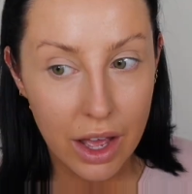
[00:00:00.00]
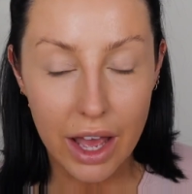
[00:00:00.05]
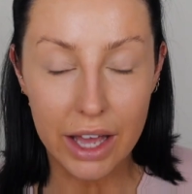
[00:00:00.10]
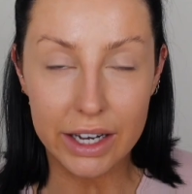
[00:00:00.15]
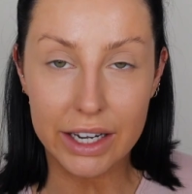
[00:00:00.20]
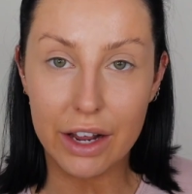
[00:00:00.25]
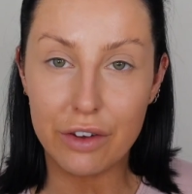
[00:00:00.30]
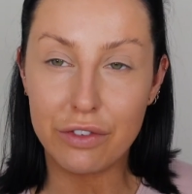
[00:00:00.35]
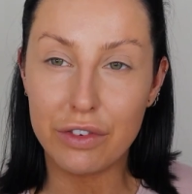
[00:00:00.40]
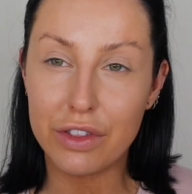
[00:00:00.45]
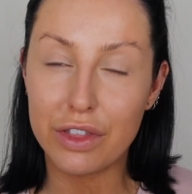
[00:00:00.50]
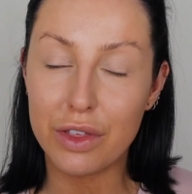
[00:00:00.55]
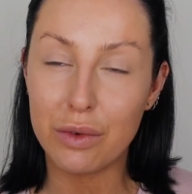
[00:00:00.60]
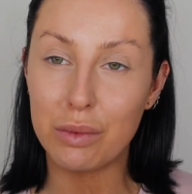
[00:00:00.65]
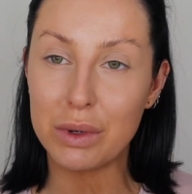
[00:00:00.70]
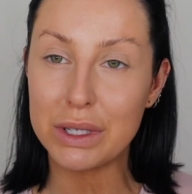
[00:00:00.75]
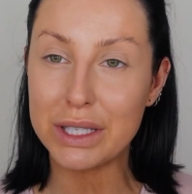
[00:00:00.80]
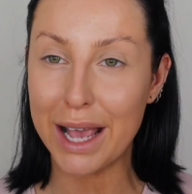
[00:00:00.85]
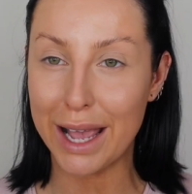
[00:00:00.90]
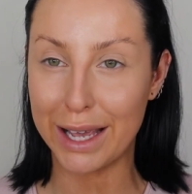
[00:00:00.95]
and
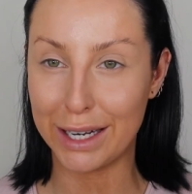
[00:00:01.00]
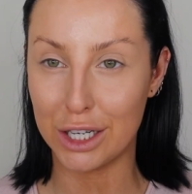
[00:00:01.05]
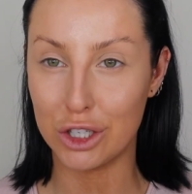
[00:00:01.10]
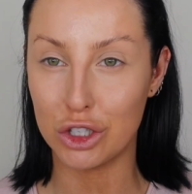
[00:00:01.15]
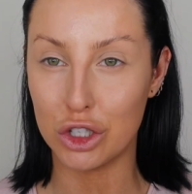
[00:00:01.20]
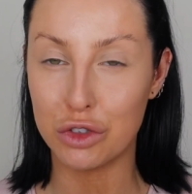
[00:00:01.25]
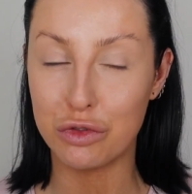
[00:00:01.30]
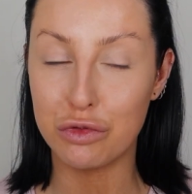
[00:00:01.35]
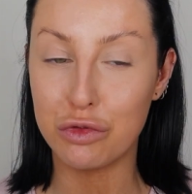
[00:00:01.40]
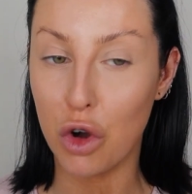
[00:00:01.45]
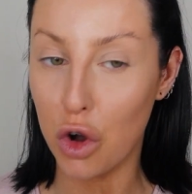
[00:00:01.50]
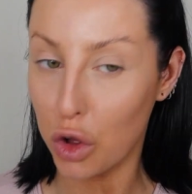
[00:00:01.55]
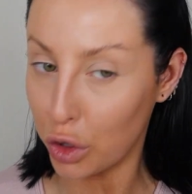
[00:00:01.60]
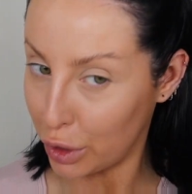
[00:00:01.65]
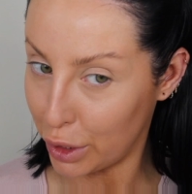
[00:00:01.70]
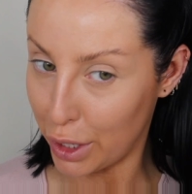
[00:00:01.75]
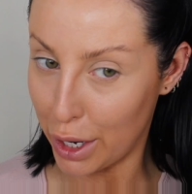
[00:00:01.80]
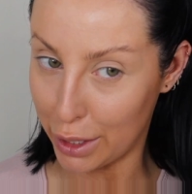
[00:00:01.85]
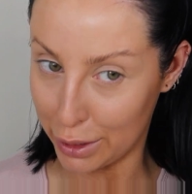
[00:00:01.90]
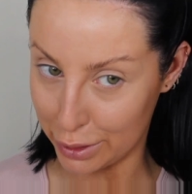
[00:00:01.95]
everything was kind of just
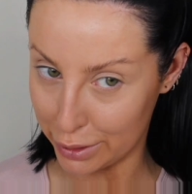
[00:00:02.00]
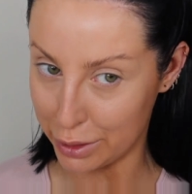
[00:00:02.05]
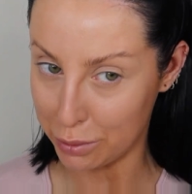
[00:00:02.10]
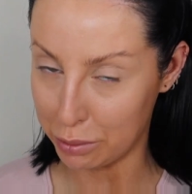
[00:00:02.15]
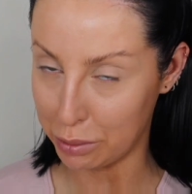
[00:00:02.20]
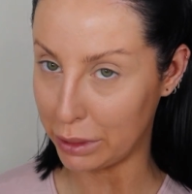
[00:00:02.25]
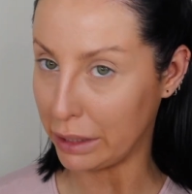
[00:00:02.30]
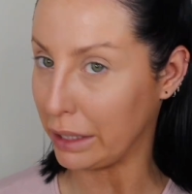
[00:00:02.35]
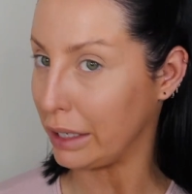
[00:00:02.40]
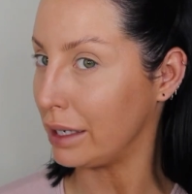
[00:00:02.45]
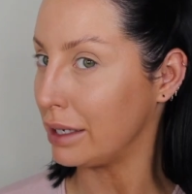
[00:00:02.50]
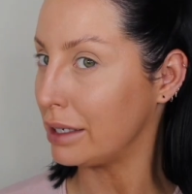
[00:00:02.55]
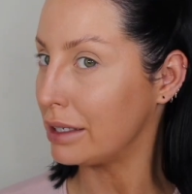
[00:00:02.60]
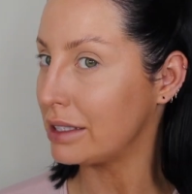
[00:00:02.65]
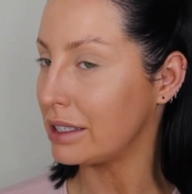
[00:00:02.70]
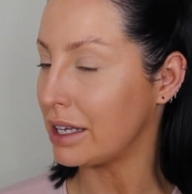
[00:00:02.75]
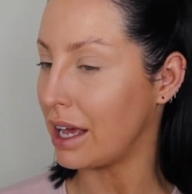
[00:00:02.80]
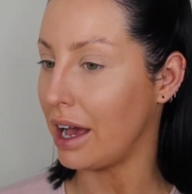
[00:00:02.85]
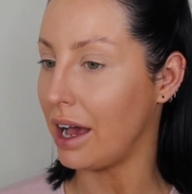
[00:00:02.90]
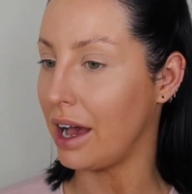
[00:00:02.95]
falling into
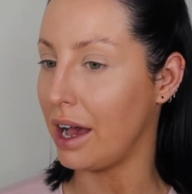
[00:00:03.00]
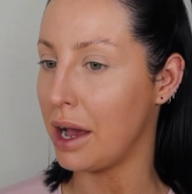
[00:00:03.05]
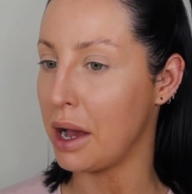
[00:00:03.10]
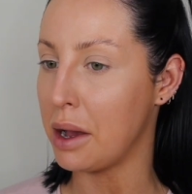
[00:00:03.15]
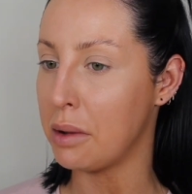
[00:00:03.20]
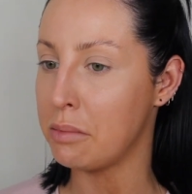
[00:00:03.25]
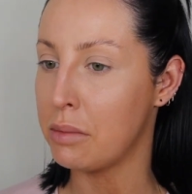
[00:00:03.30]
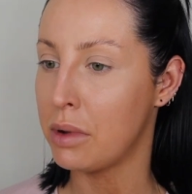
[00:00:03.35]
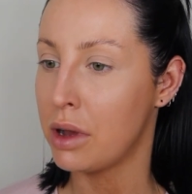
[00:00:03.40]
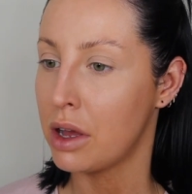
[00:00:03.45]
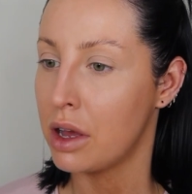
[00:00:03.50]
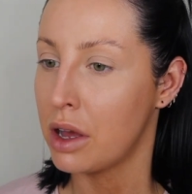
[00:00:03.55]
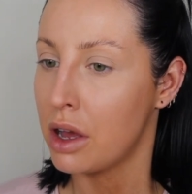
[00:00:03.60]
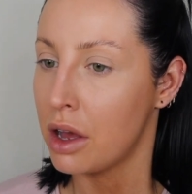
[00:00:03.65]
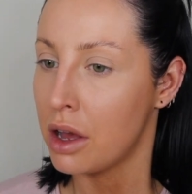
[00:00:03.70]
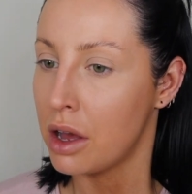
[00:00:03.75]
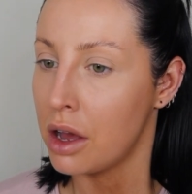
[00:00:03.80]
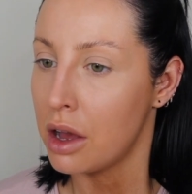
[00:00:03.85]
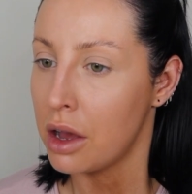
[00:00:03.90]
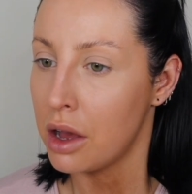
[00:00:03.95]
place. My
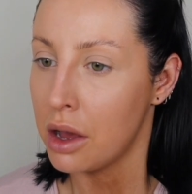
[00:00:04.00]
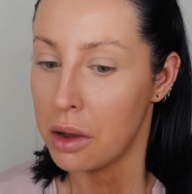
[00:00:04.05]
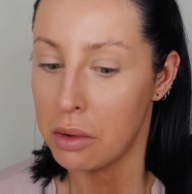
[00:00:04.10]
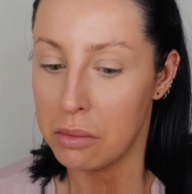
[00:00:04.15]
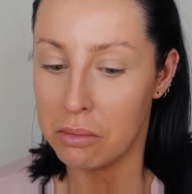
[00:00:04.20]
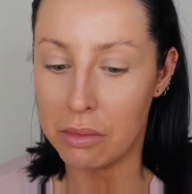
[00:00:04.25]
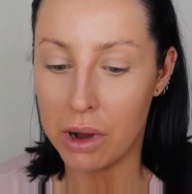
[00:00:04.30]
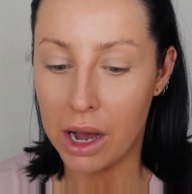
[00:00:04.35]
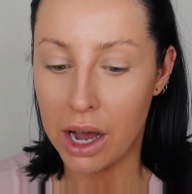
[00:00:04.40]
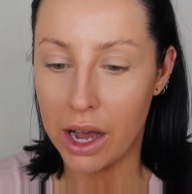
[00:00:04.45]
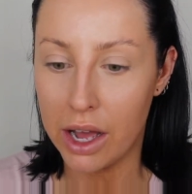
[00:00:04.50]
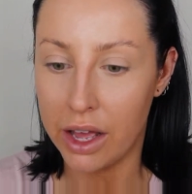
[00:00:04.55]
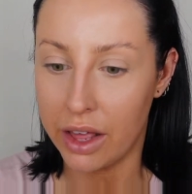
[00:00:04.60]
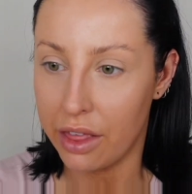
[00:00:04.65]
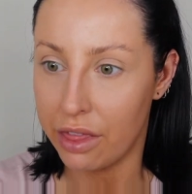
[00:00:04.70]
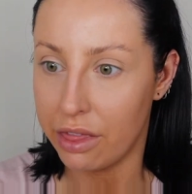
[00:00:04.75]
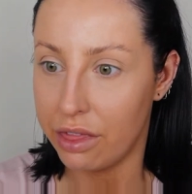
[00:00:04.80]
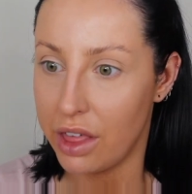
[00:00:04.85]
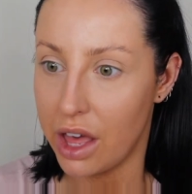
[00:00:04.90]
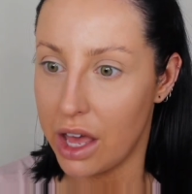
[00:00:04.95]

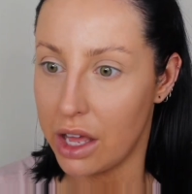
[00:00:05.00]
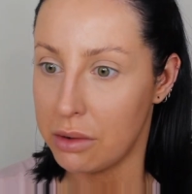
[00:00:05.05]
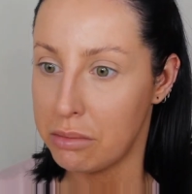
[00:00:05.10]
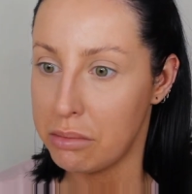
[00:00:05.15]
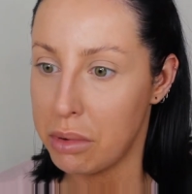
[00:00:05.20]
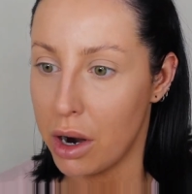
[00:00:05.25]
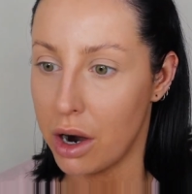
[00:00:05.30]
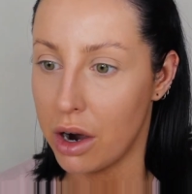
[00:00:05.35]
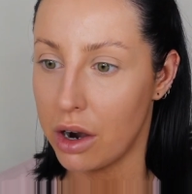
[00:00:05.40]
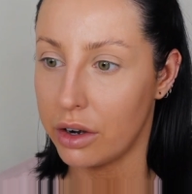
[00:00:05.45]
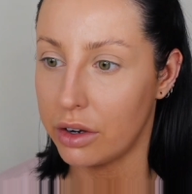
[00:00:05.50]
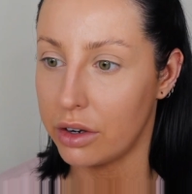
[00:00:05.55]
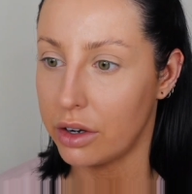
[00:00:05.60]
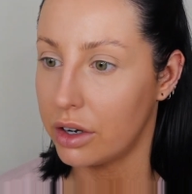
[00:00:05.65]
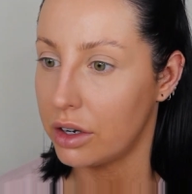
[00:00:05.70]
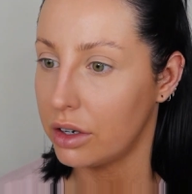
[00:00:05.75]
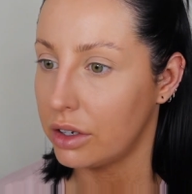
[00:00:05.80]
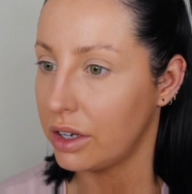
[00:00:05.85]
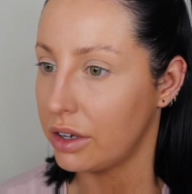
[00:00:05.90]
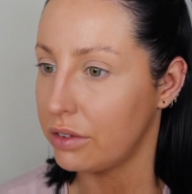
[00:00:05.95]
then
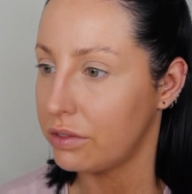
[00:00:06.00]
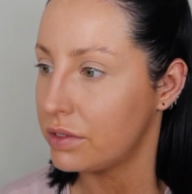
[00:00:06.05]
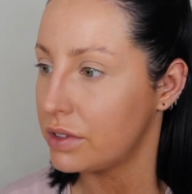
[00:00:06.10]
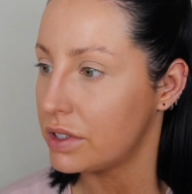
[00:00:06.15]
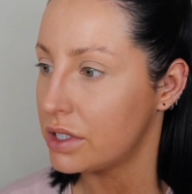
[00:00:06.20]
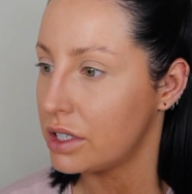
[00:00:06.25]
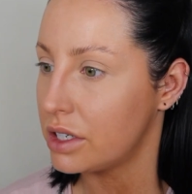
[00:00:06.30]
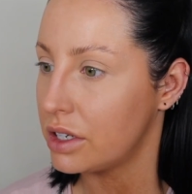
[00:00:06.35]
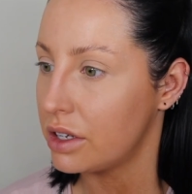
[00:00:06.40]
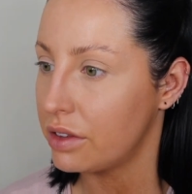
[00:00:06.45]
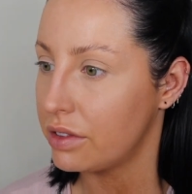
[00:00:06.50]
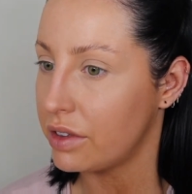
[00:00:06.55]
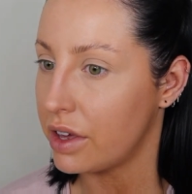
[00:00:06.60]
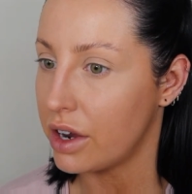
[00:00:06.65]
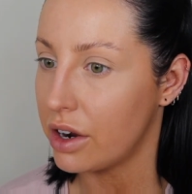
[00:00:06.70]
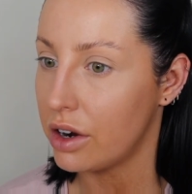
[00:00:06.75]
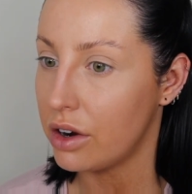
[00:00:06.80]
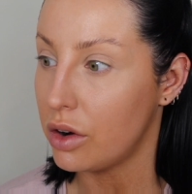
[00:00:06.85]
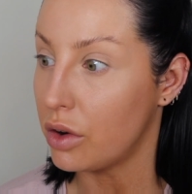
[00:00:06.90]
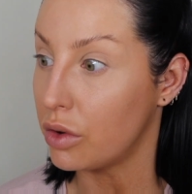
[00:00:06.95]
partner lived
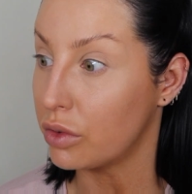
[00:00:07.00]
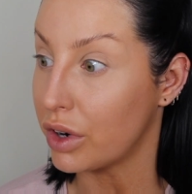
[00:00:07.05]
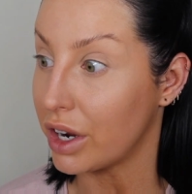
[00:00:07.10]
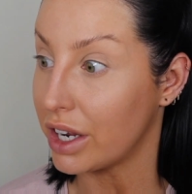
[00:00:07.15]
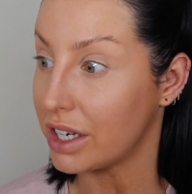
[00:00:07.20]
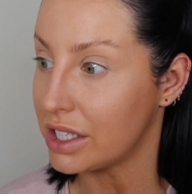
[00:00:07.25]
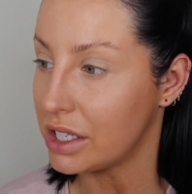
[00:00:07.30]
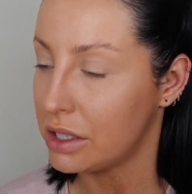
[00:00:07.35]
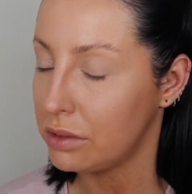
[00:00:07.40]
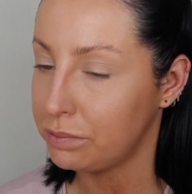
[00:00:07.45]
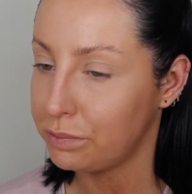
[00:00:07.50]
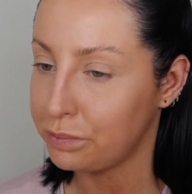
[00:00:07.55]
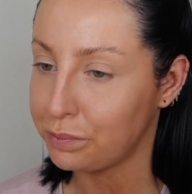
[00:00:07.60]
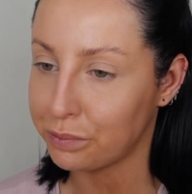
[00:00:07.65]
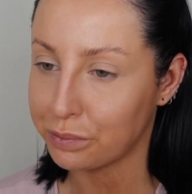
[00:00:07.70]
there already,